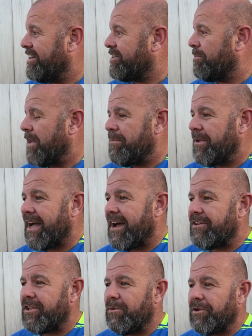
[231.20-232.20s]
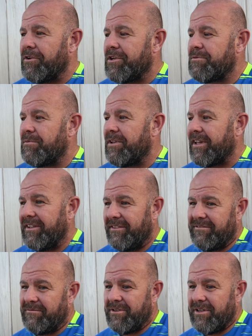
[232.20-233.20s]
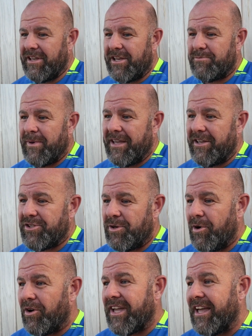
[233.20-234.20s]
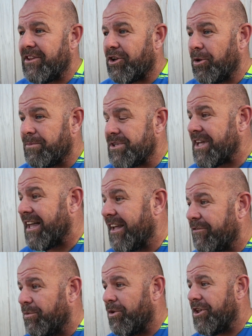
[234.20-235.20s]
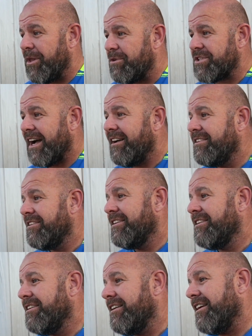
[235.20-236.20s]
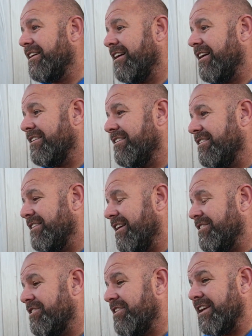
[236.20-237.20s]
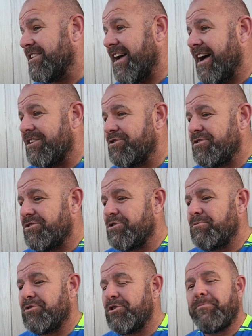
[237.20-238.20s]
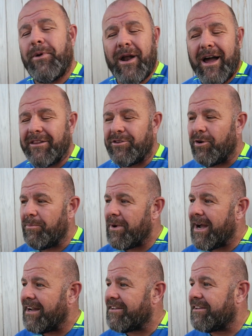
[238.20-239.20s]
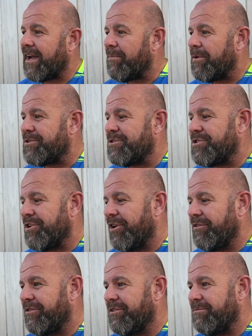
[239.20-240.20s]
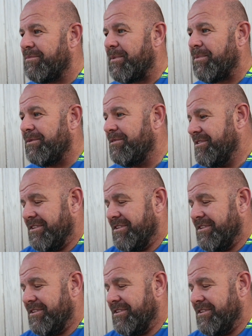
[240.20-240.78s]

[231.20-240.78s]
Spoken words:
The people like that you want to like aspire to, or get the club to that level where they was at, and things like that. Just pride and happiness and joy for people.